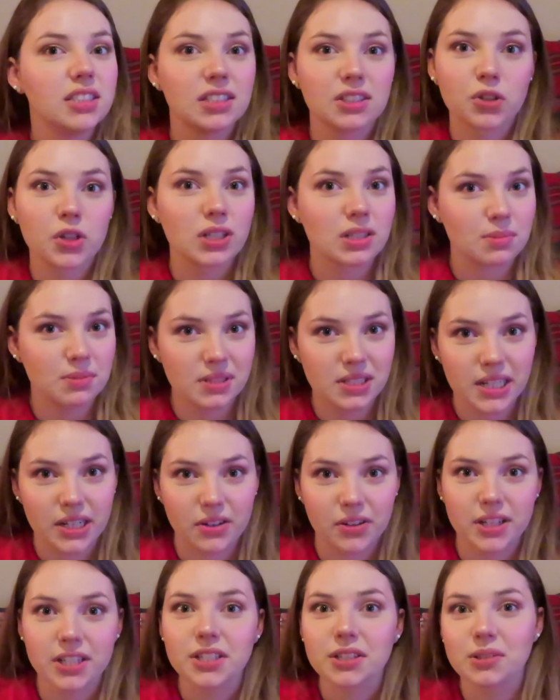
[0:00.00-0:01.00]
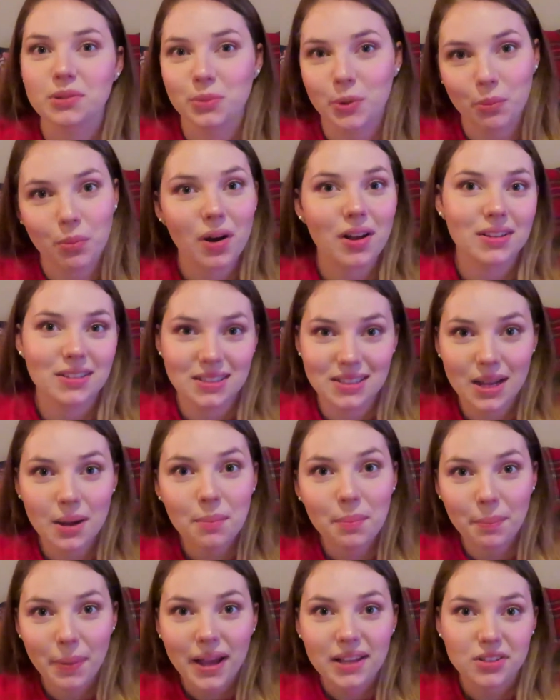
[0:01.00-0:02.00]
Christmas decorations will probably stay
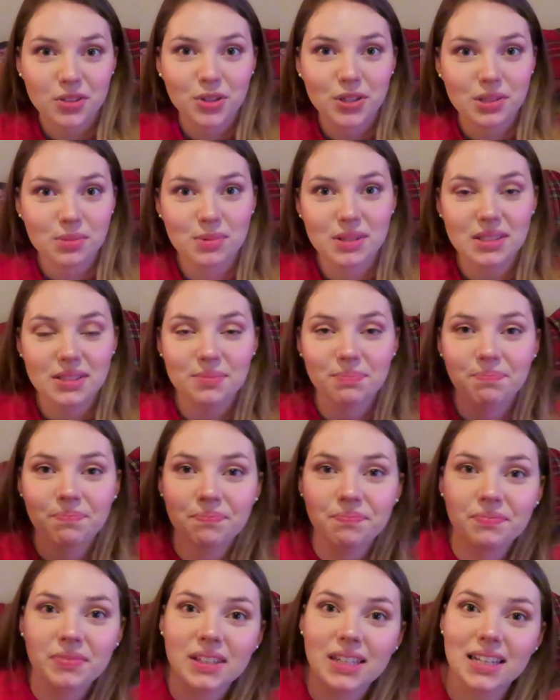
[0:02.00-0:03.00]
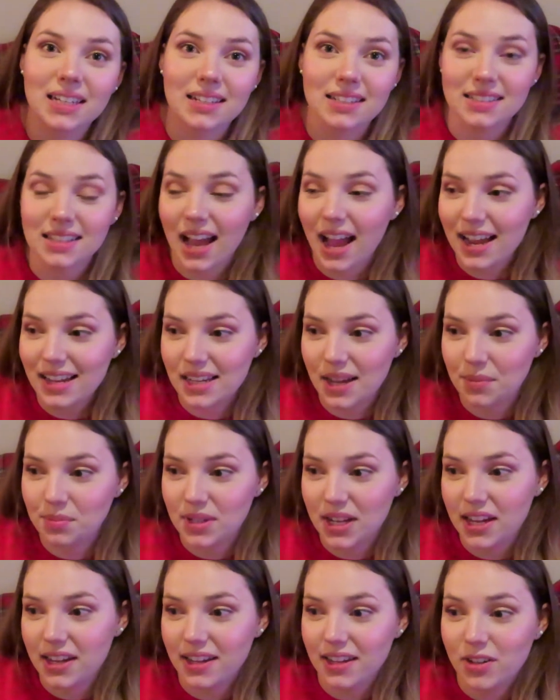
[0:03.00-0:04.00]
past Christmas, because I kept
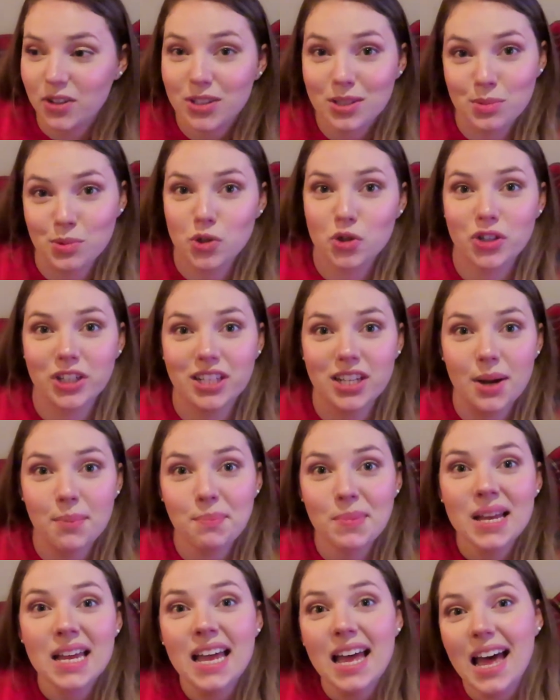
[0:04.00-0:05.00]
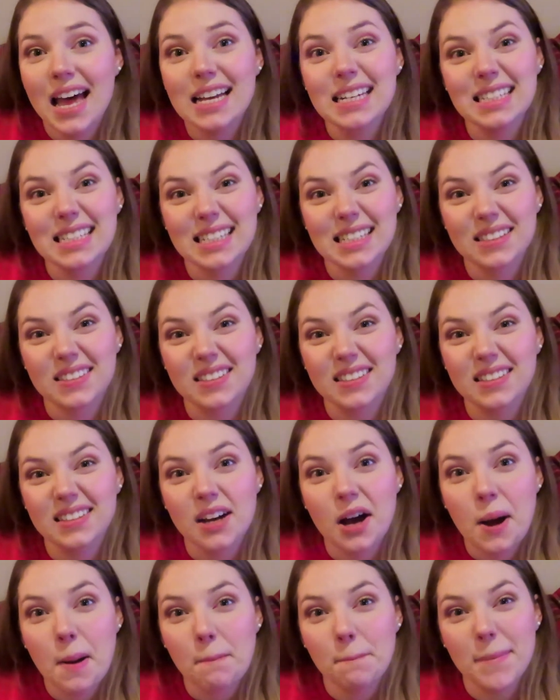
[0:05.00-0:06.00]
a Christmas tree up
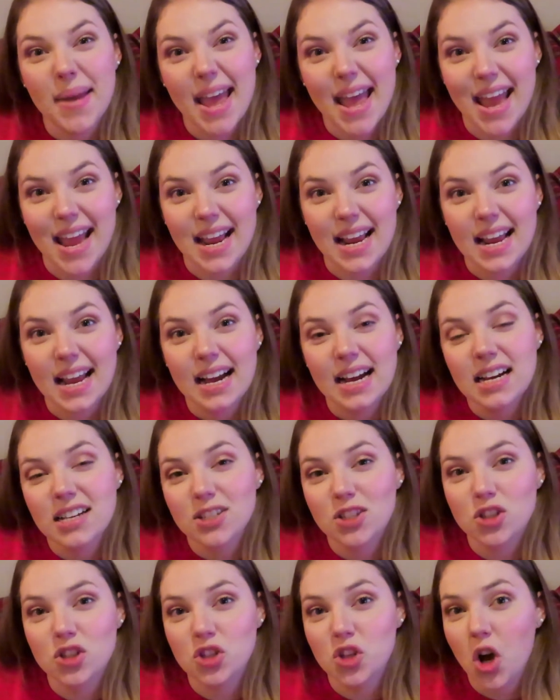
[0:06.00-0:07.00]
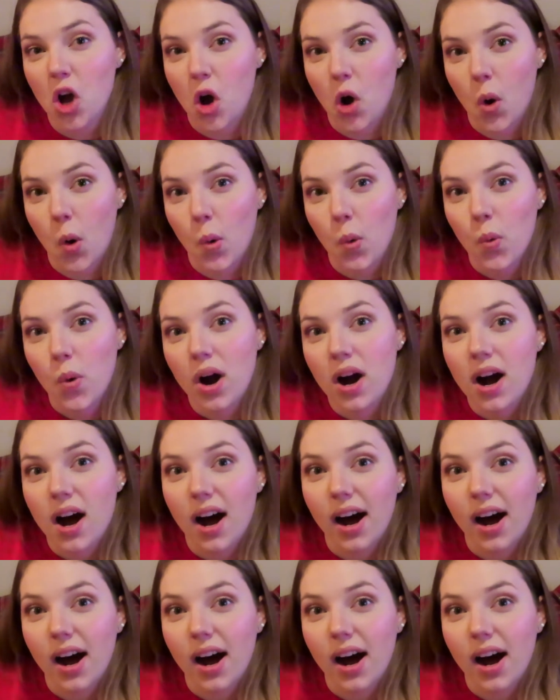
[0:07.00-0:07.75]
until May. So,